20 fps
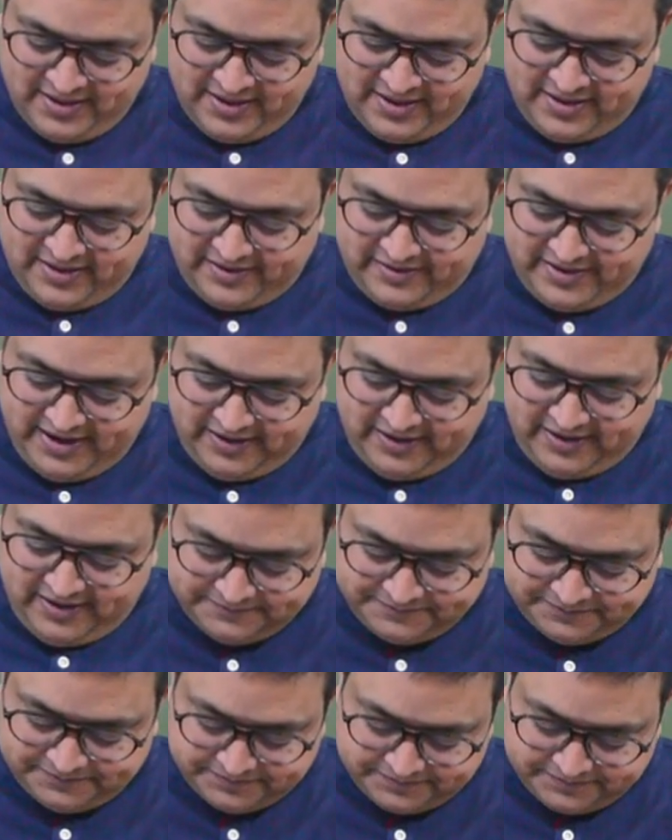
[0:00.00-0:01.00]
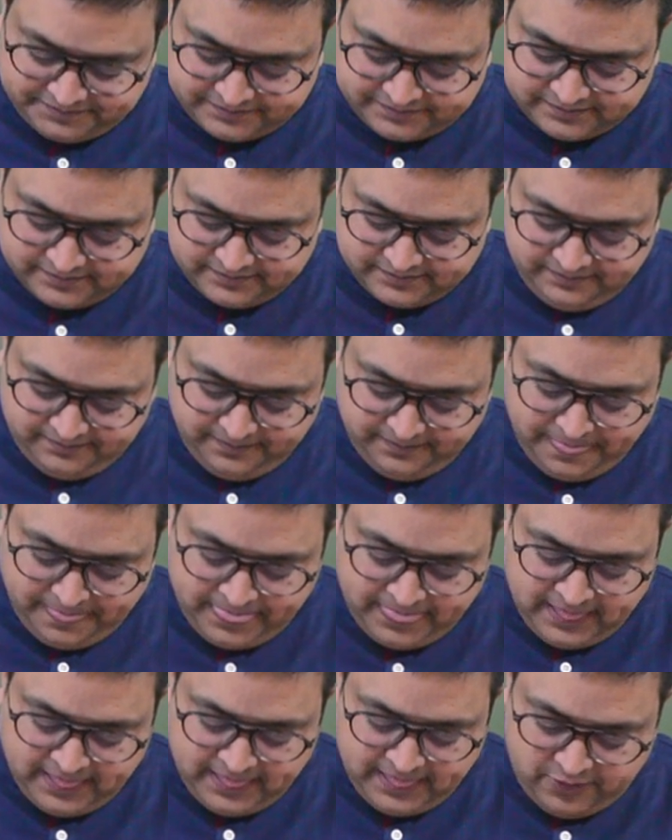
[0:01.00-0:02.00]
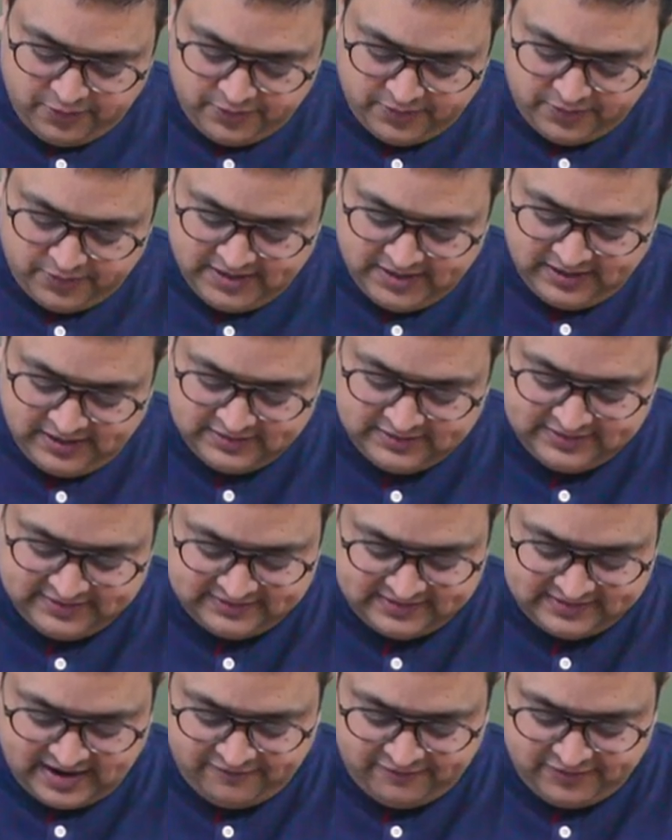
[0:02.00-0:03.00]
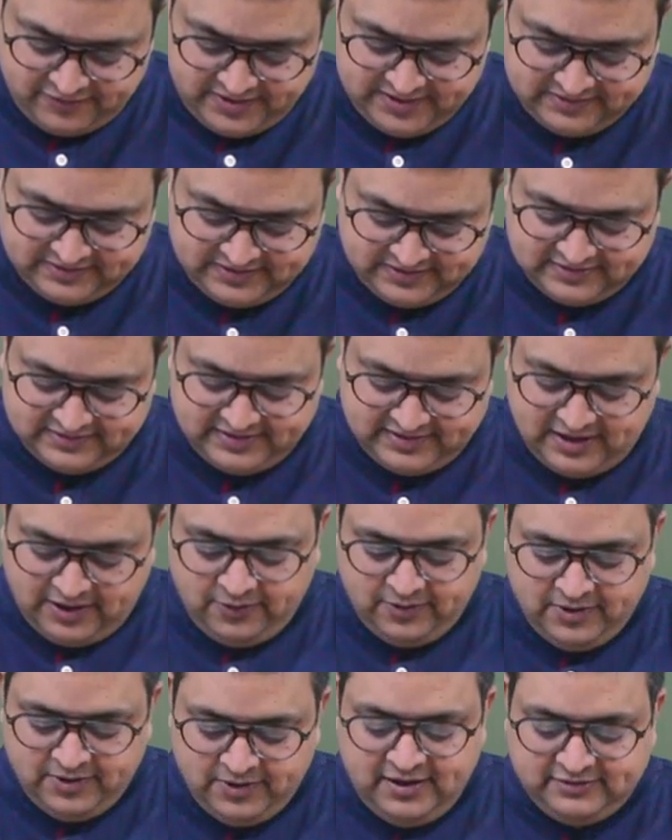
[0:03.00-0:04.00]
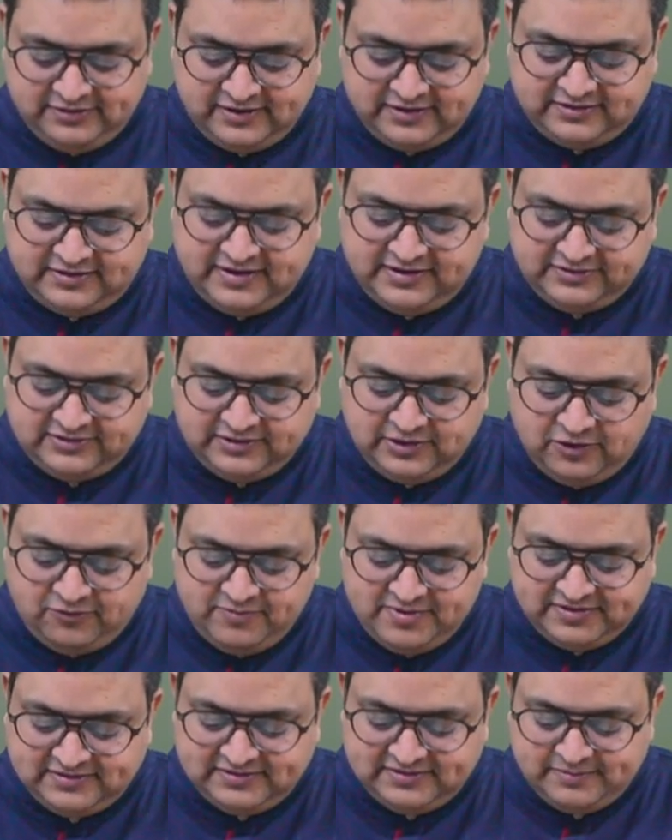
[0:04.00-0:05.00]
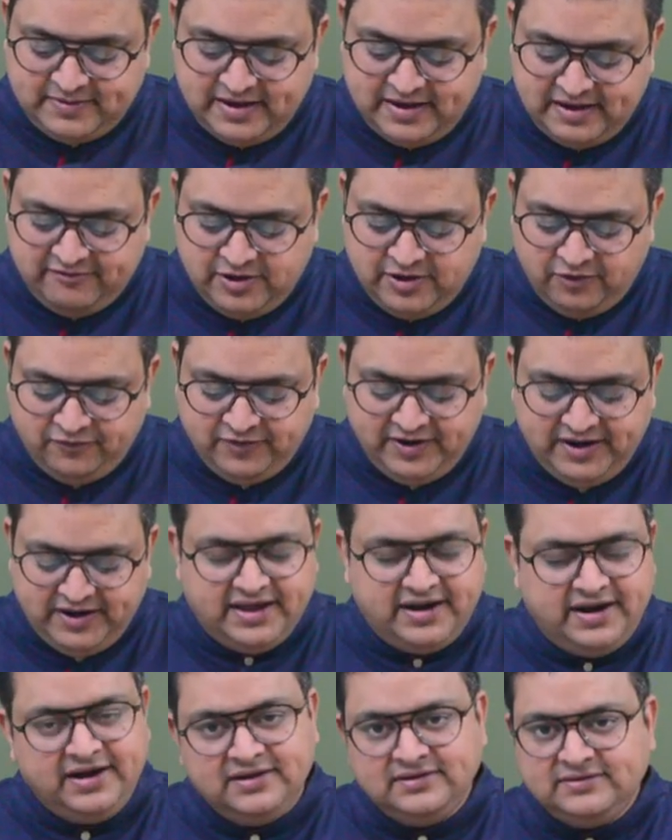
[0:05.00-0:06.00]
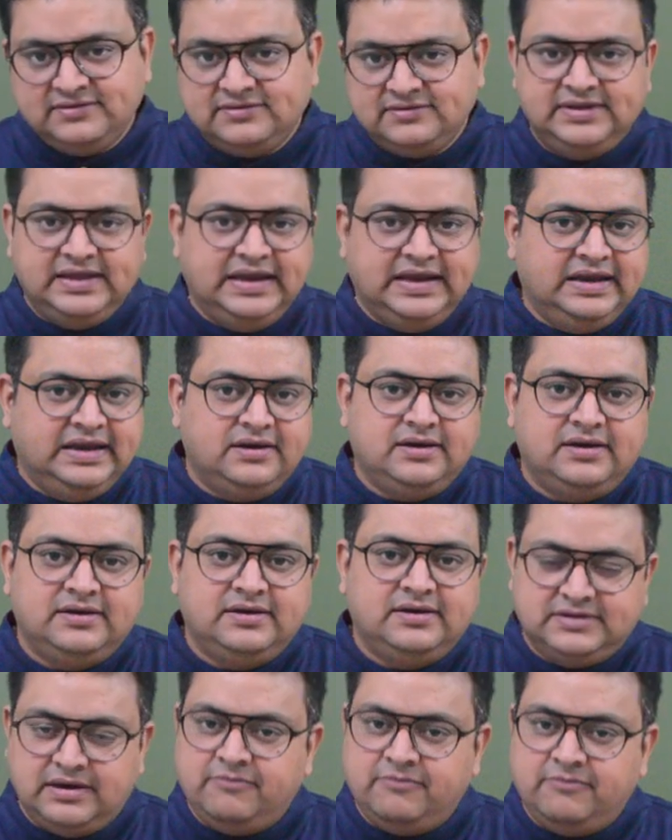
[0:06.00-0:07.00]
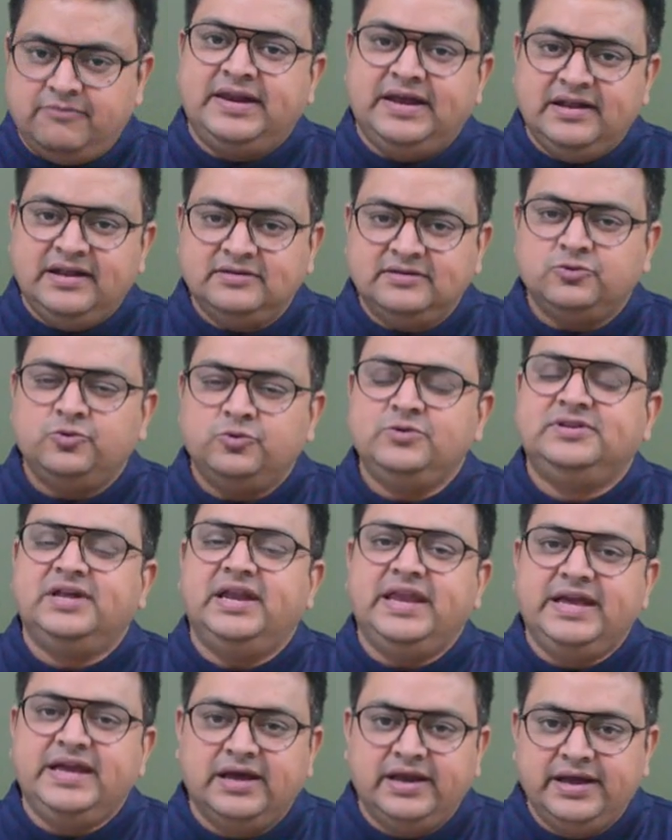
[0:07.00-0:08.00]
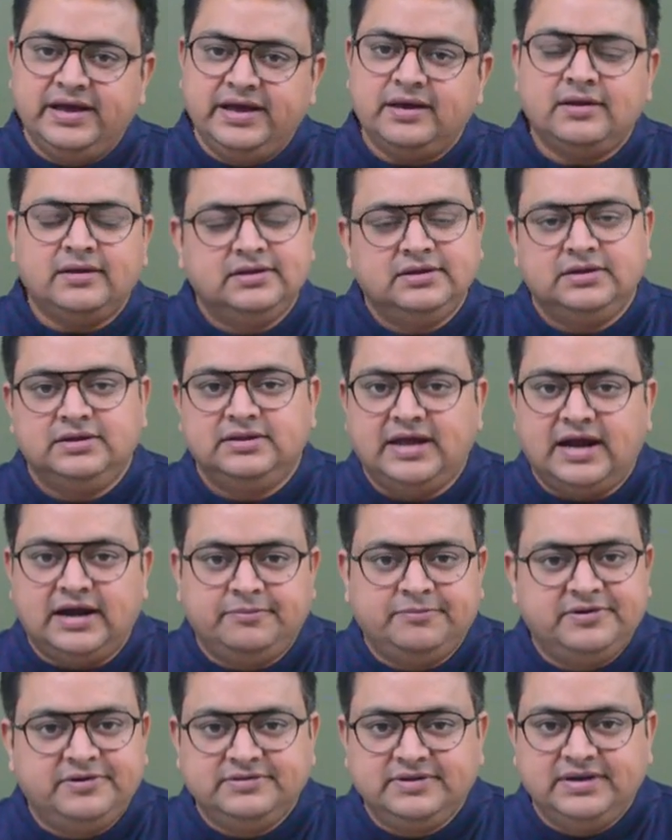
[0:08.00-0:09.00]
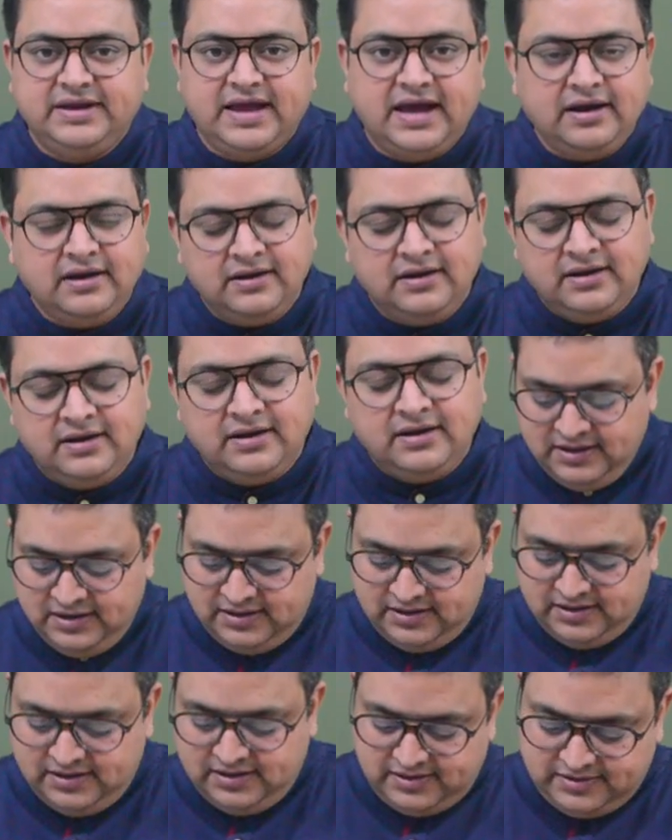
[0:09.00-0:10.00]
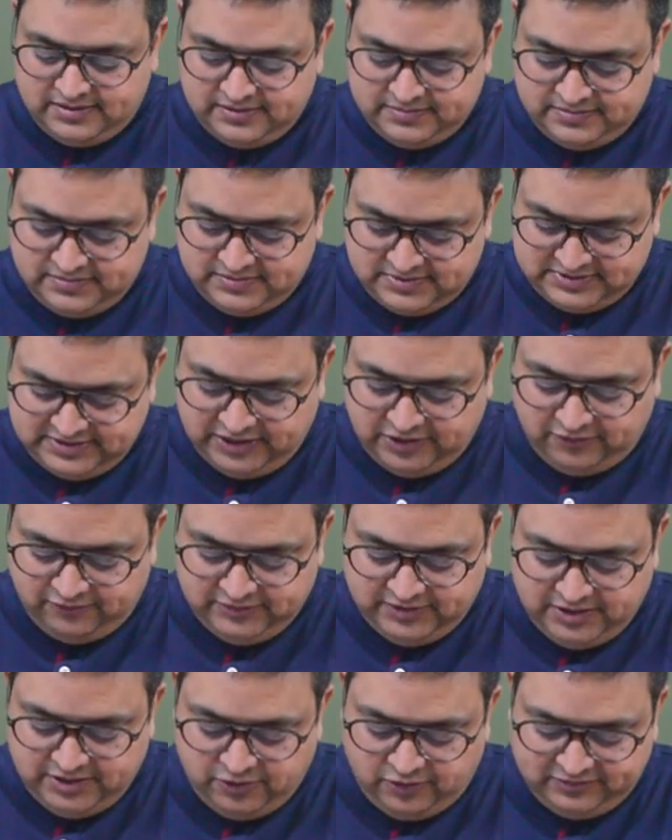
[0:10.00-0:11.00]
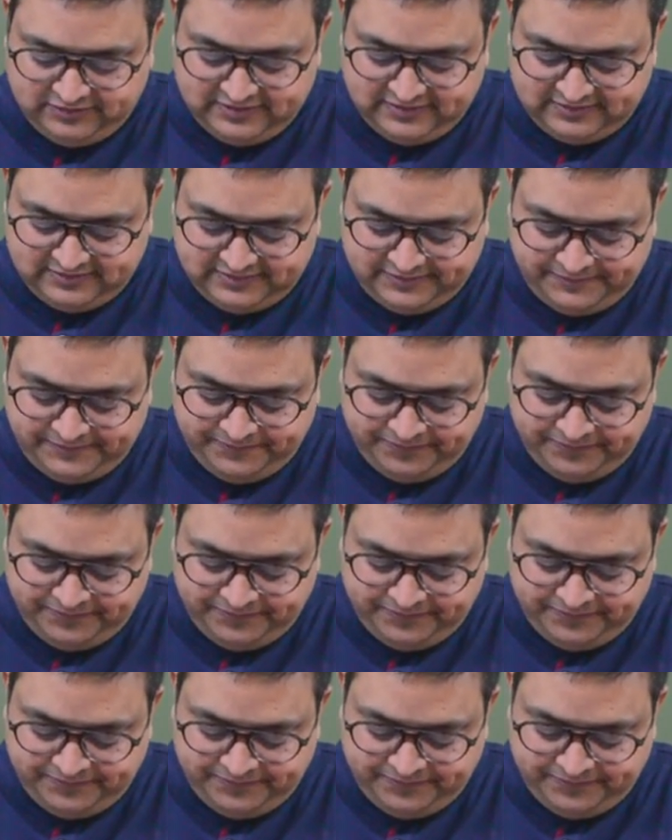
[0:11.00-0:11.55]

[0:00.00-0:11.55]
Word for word: right? Okay, this I have discussed now. Succession of business by way of inheritance. Then someone else who is a legal heir, that person can set off the losses.